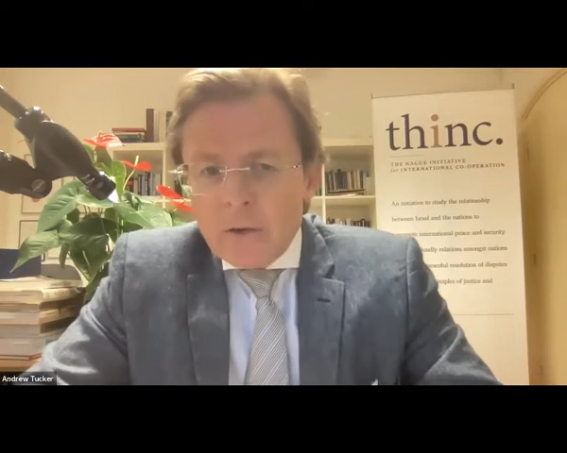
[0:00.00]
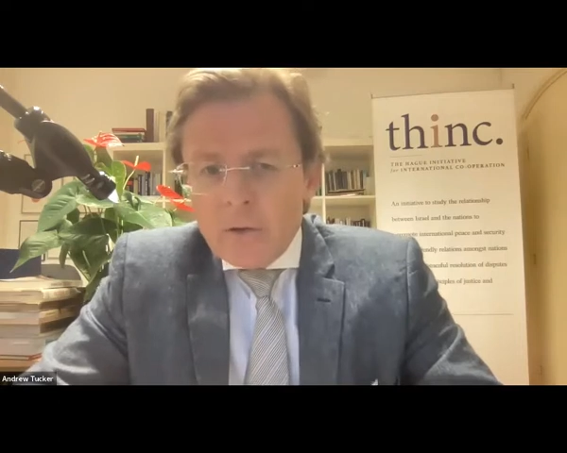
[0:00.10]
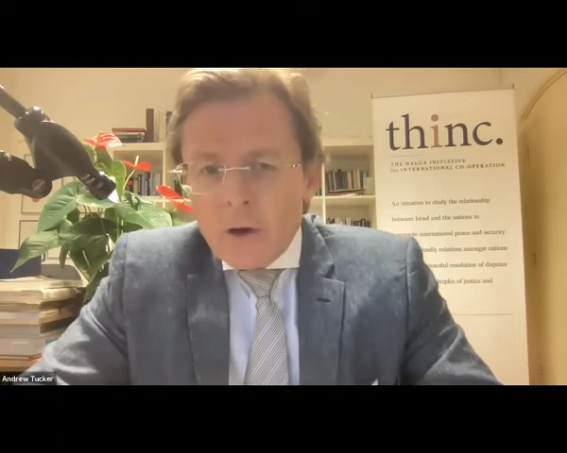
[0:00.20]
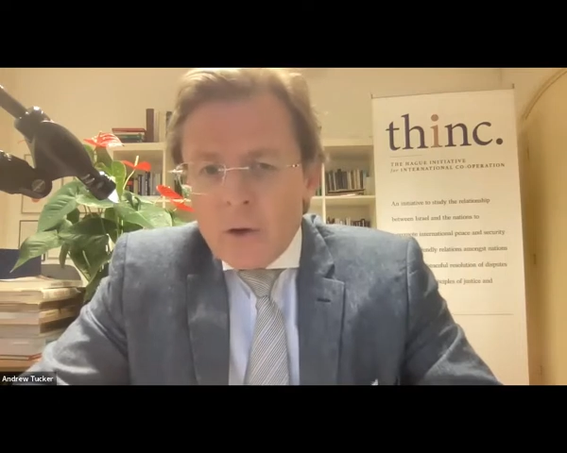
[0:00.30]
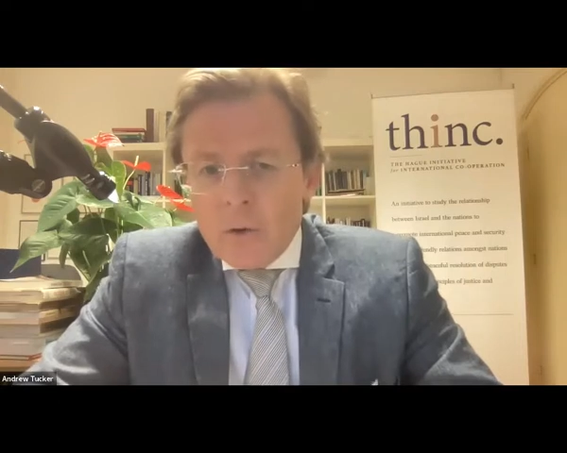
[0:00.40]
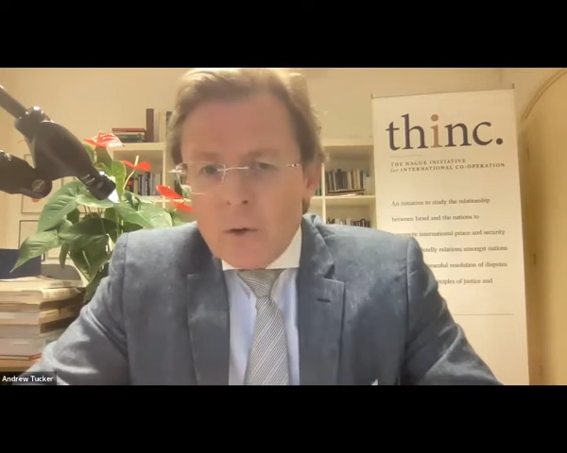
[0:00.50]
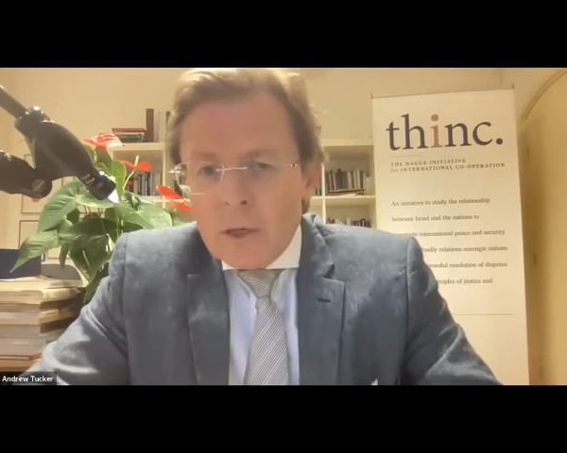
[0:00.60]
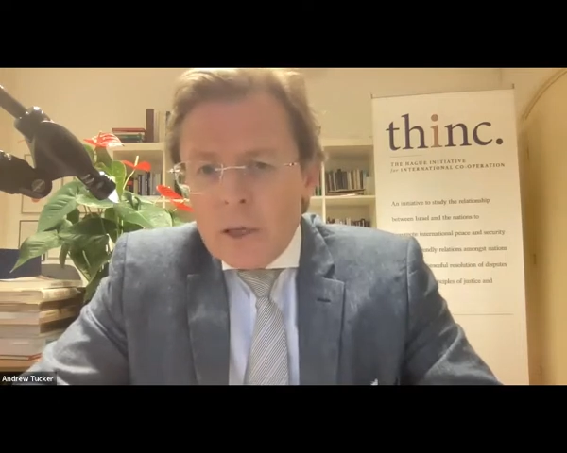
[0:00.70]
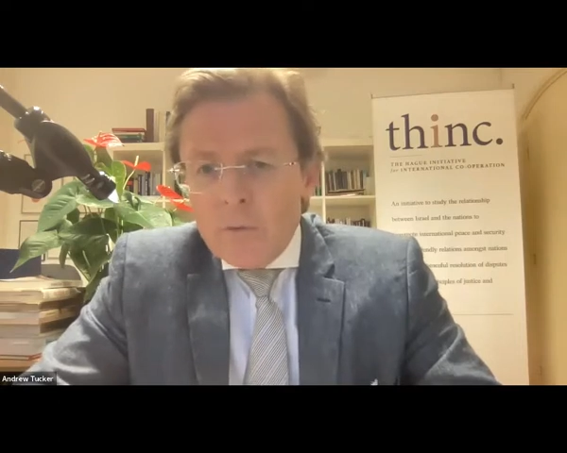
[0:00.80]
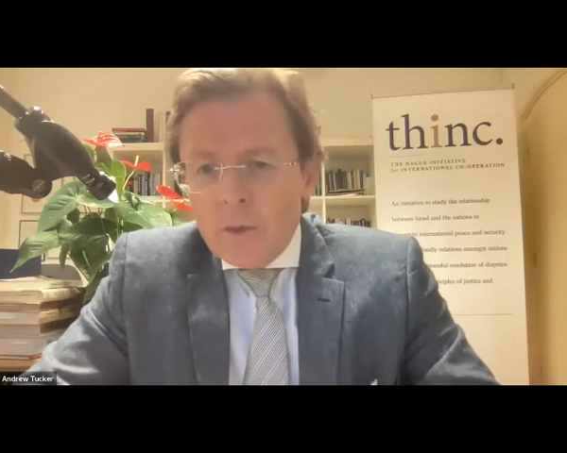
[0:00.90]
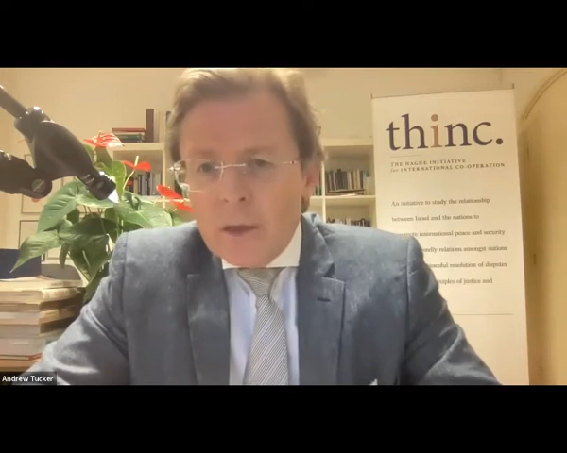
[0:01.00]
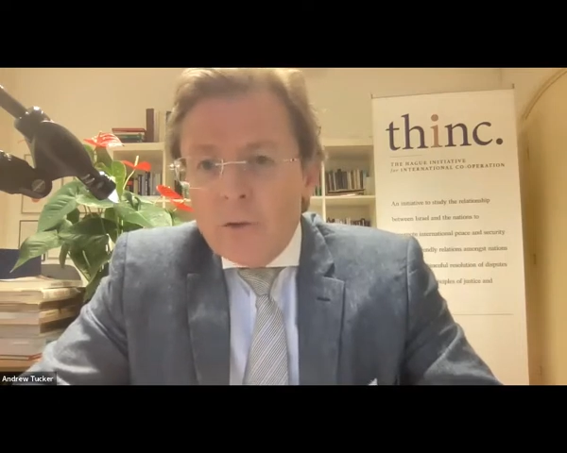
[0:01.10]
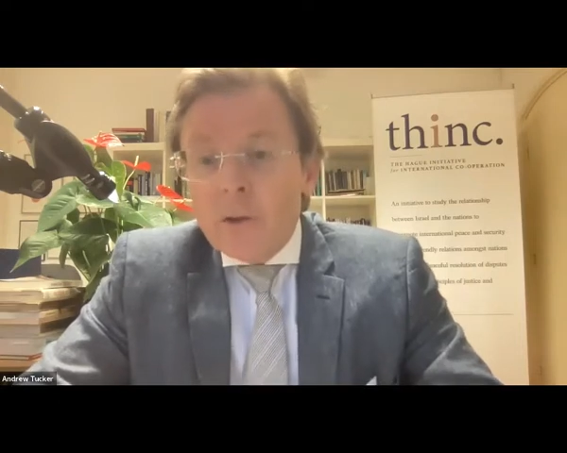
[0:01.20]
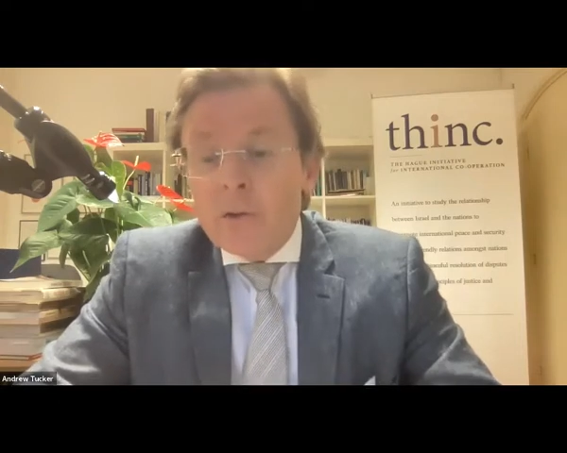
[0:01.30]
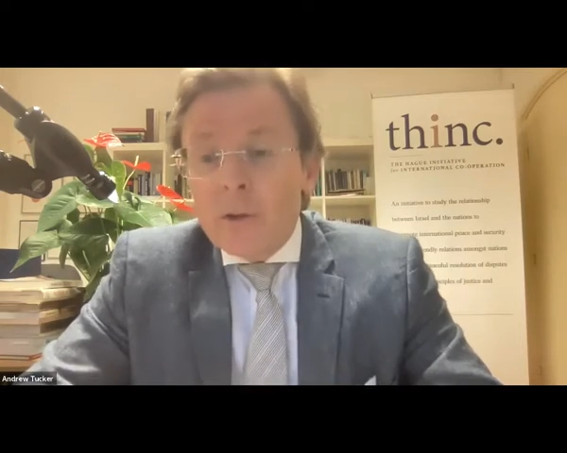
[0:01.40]
So even the
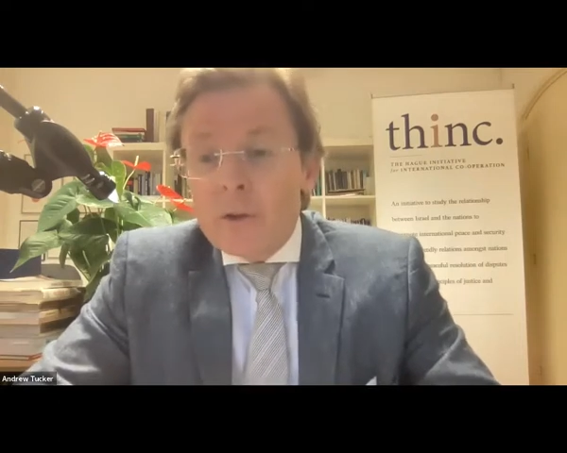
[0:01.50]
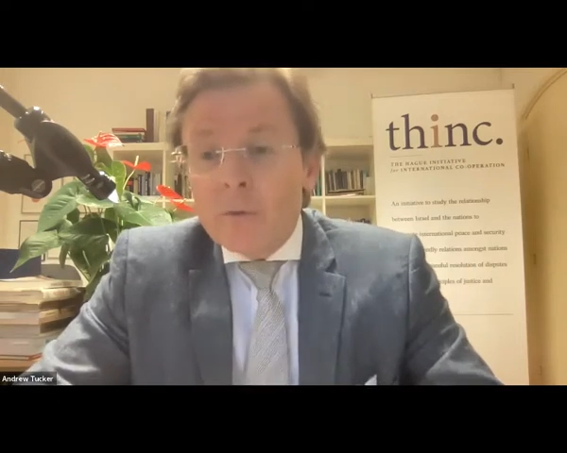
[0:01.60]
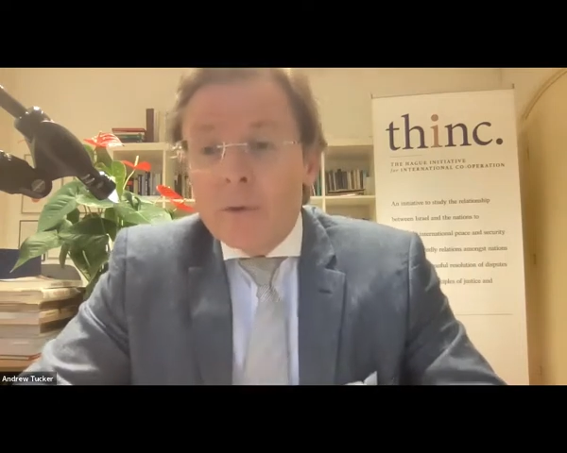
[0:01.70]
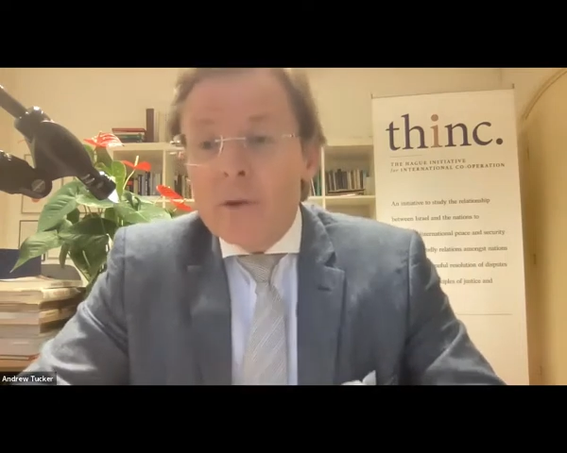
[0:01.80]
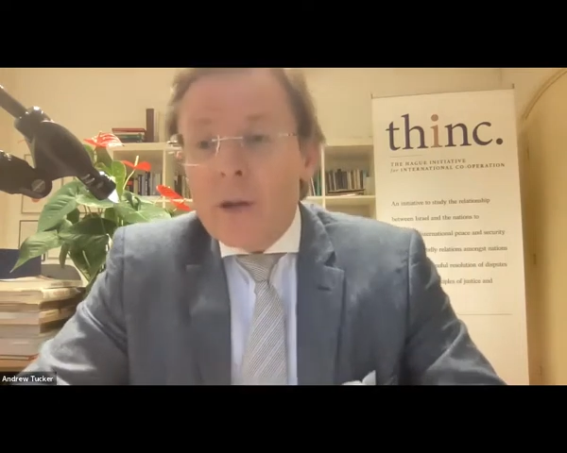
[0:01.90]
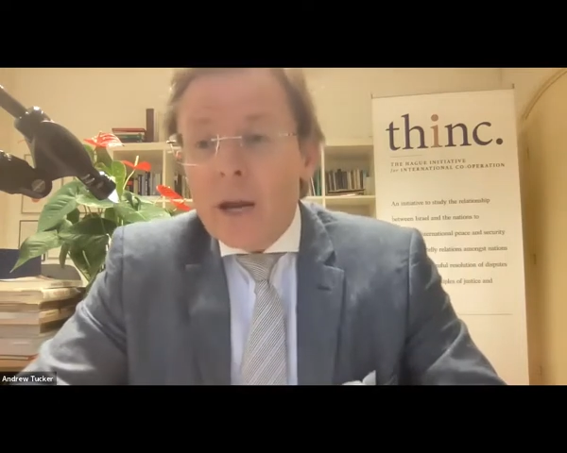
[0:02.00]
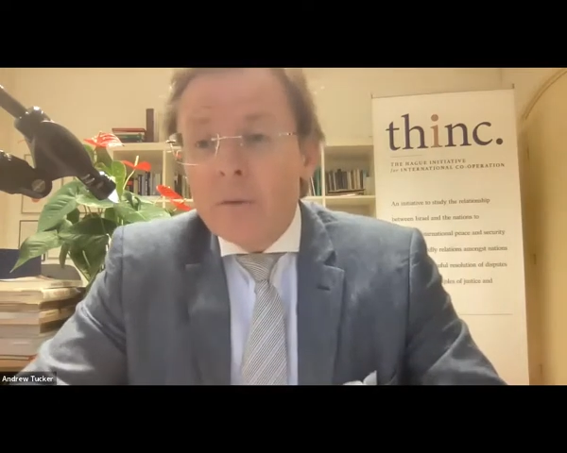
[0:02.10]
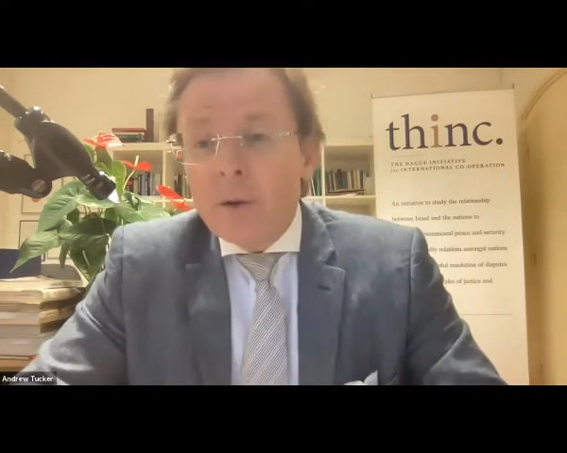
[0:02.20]
existence of the State